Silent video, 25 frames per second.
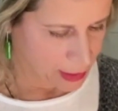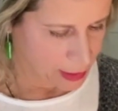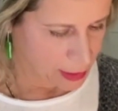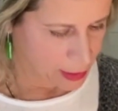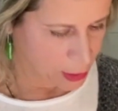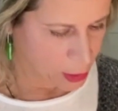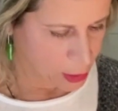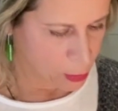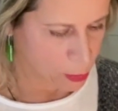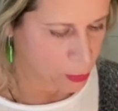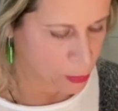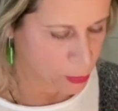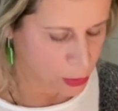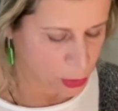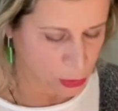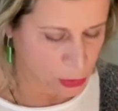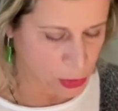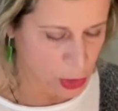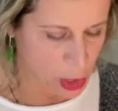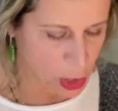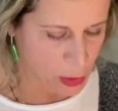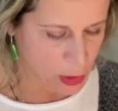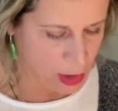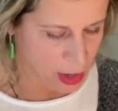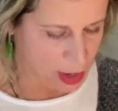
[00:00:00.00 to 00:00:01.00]
You you
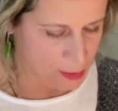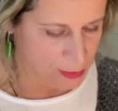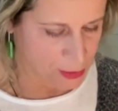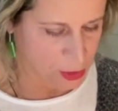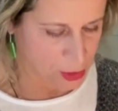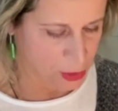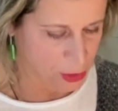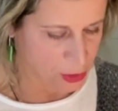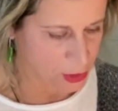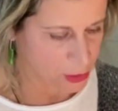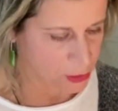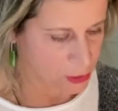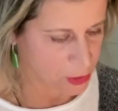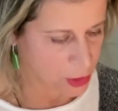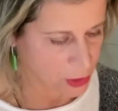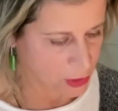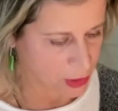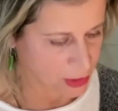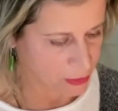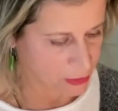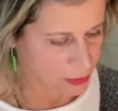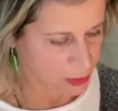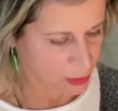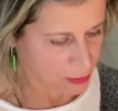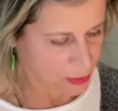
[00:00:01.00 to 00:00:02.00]
know, I'm sure you know
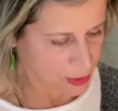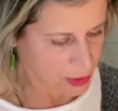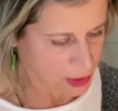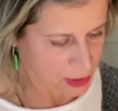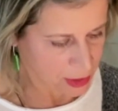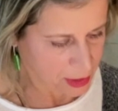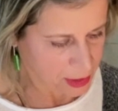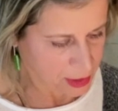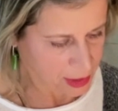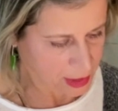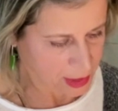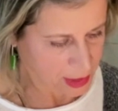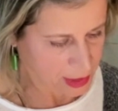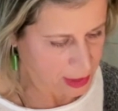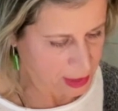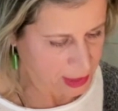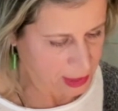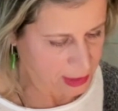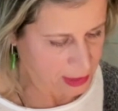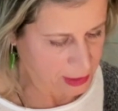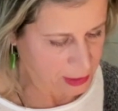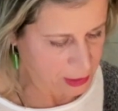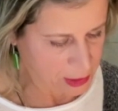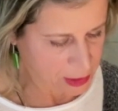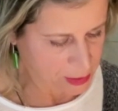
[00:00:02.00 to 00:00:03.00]
everyone in
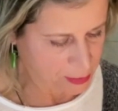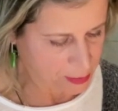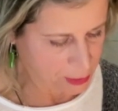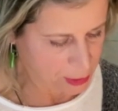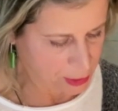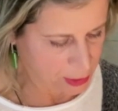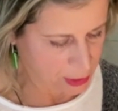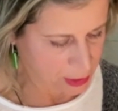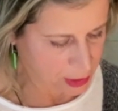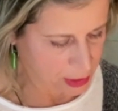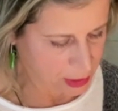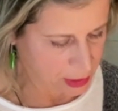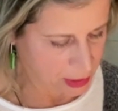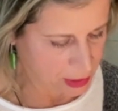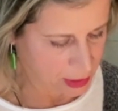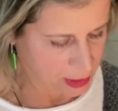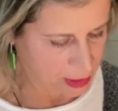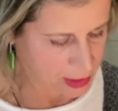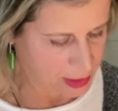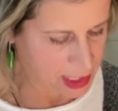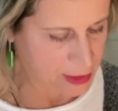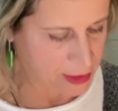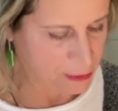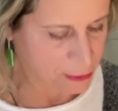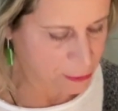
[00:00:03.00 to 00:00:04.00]
this book.
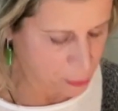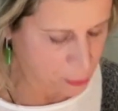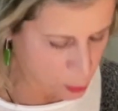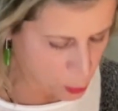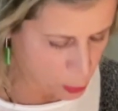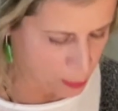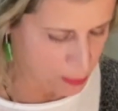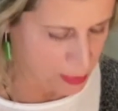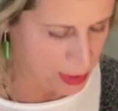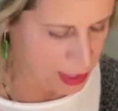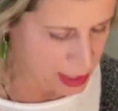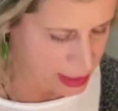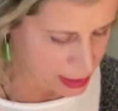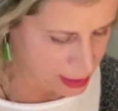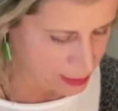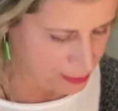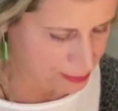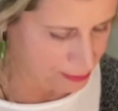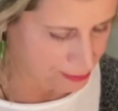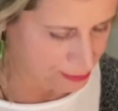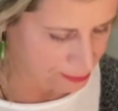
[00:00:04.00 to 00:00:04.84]
Dave Foreman.